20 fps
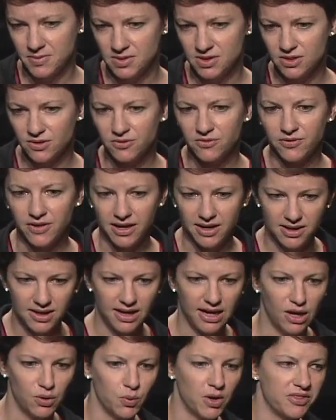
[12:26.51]
to find
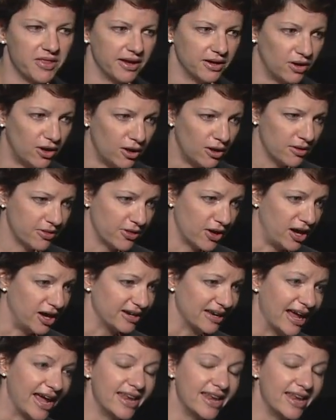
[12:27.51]
out what they all thought.